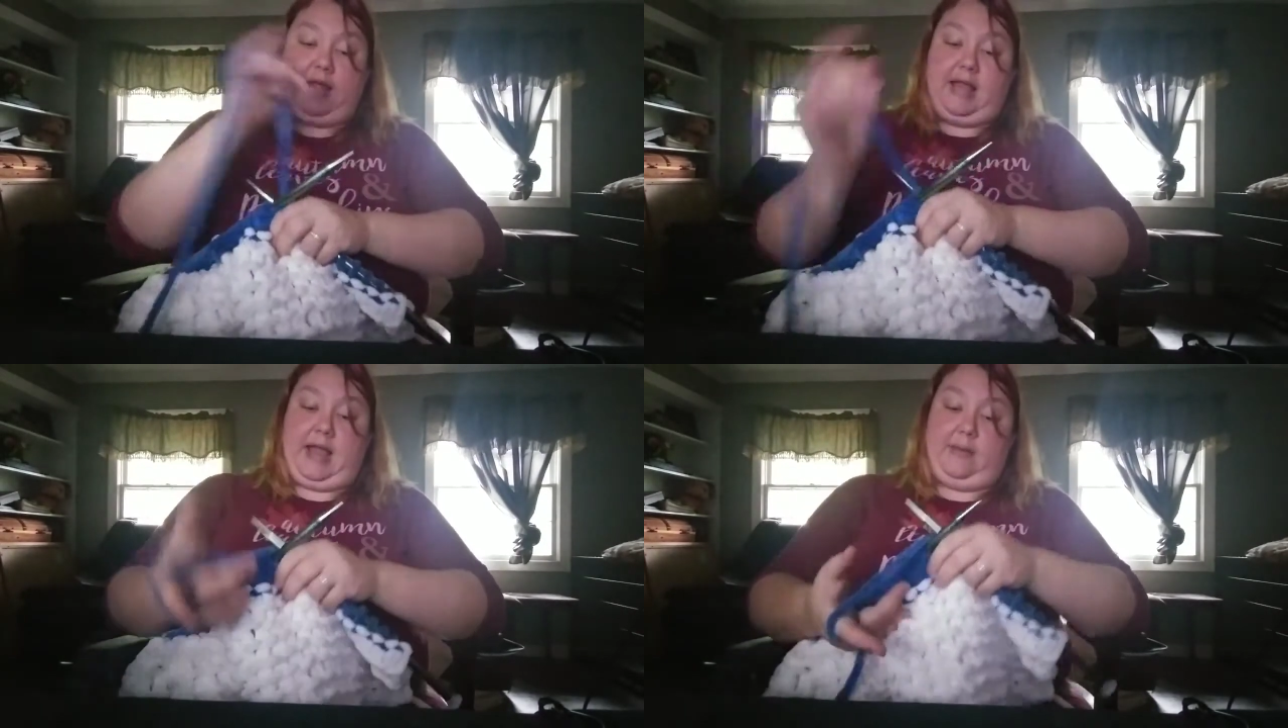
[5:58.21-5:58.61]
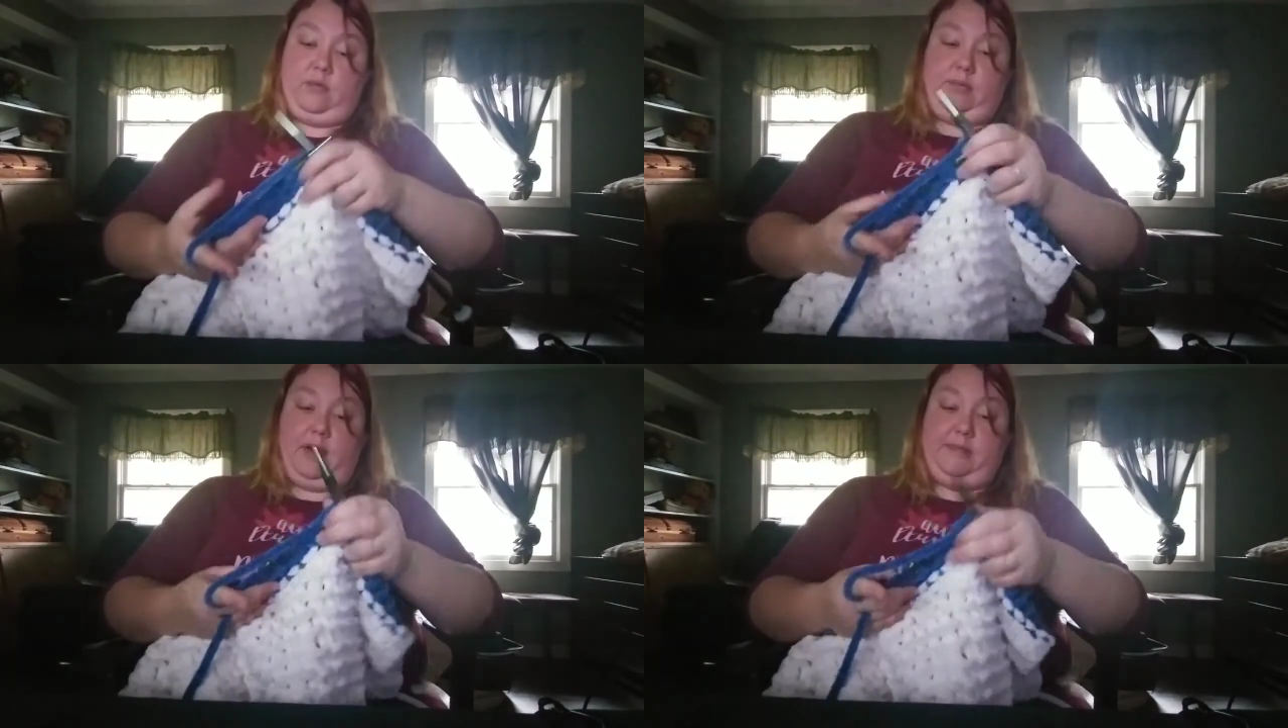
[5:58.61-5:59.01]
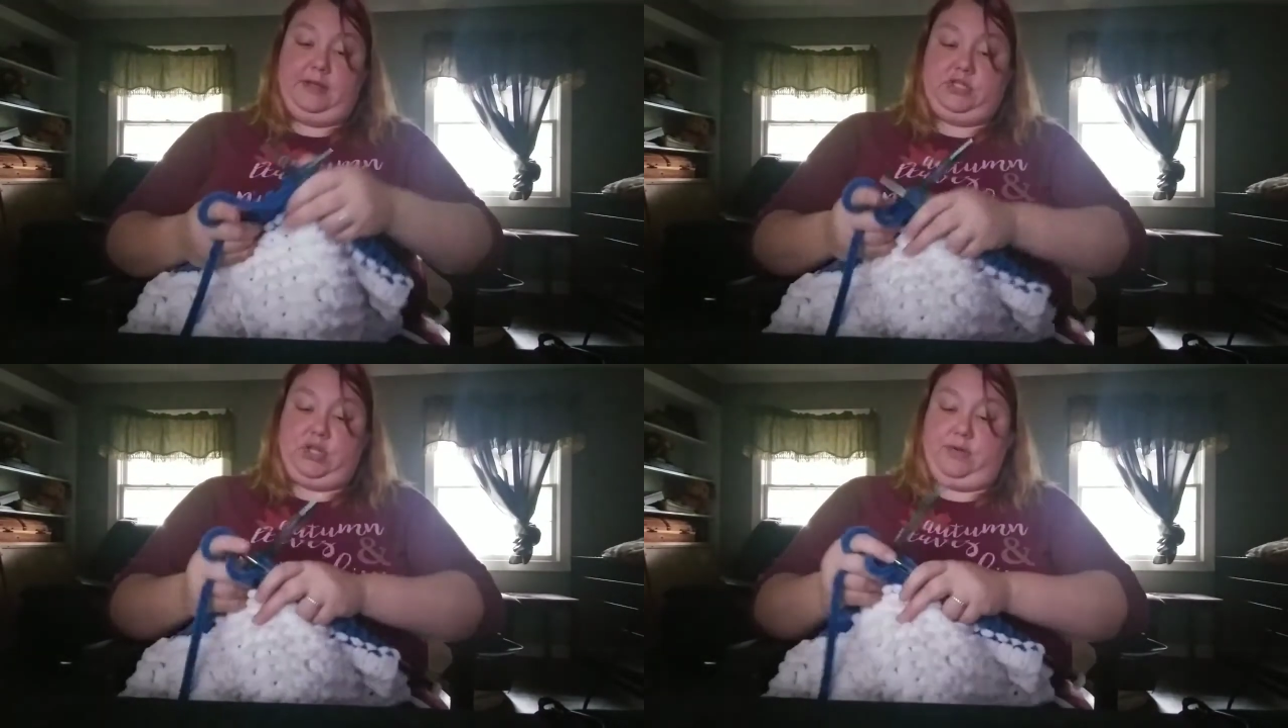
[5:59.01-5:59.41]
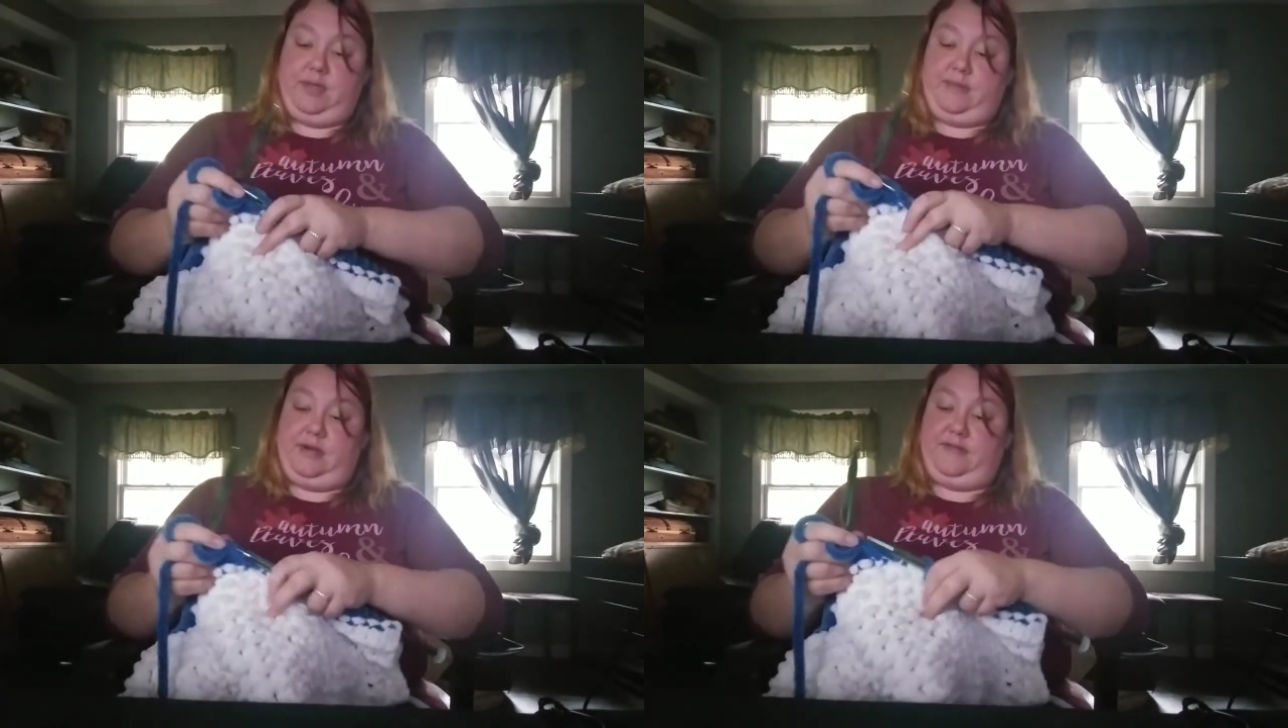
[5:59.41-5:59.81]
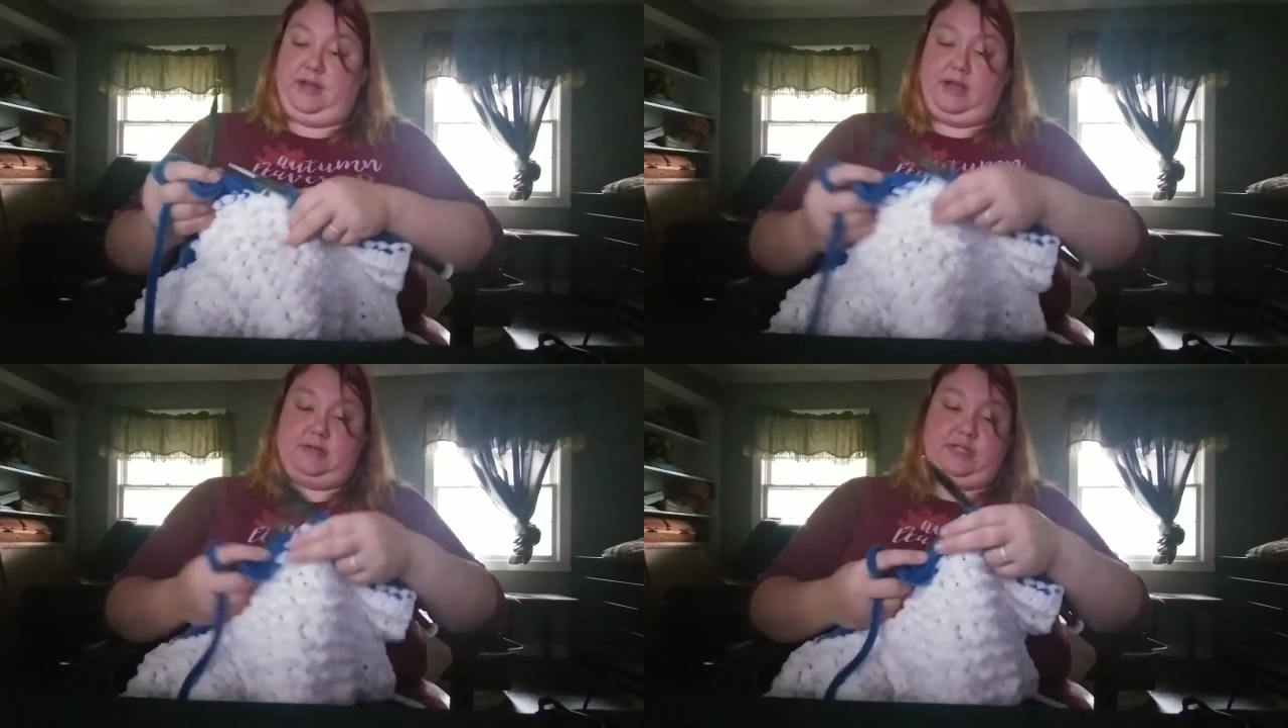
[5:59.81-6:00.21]
and I will probably show them in a
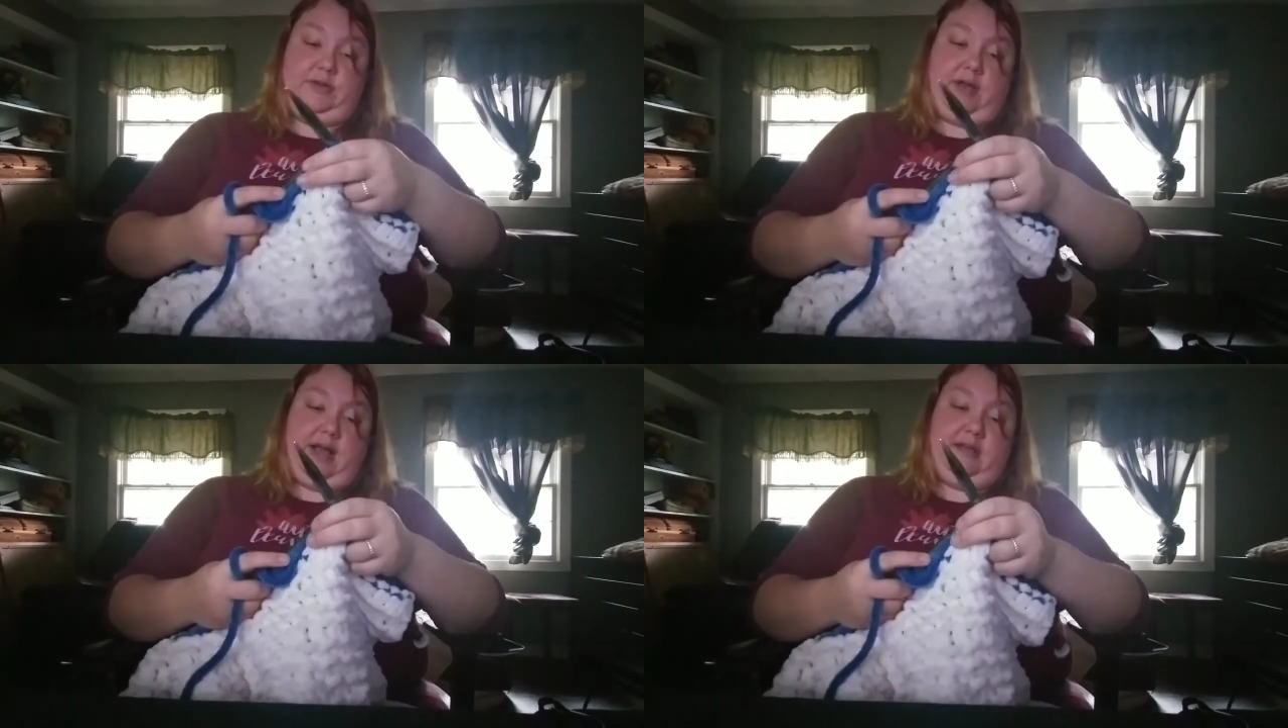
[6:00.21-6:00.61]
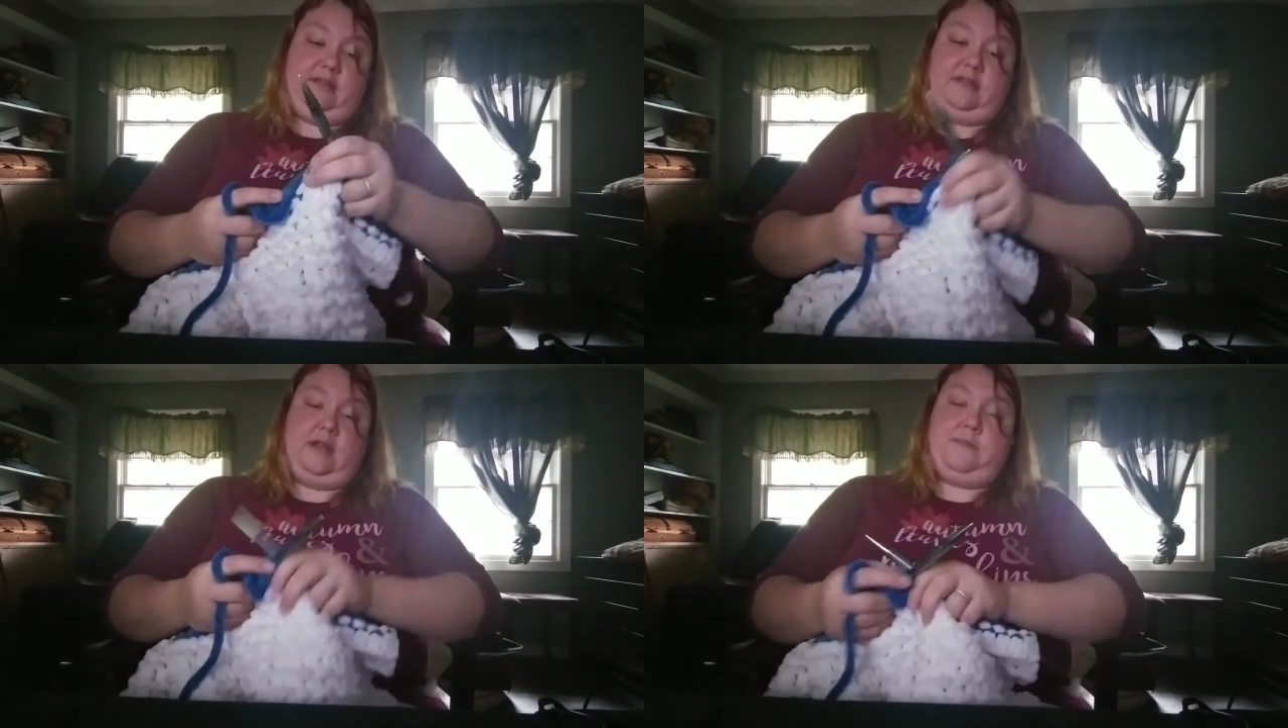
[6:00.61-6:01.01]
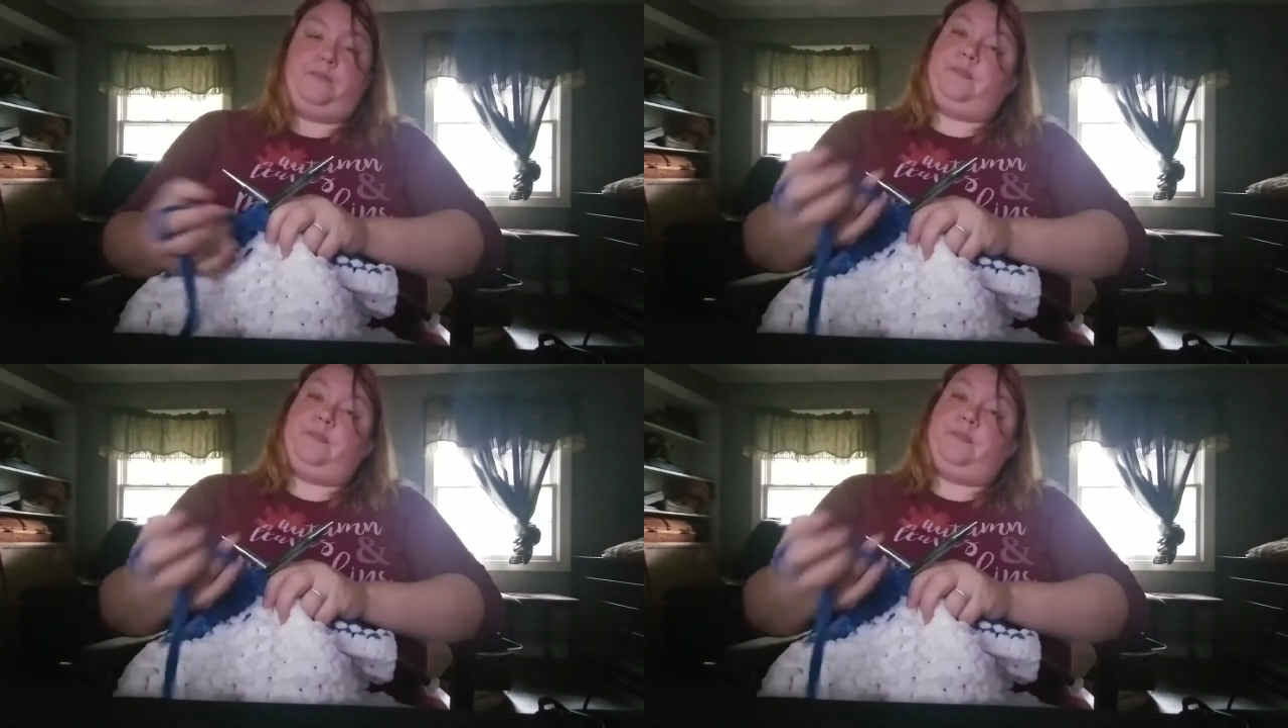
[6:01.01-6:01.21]
video to you guys.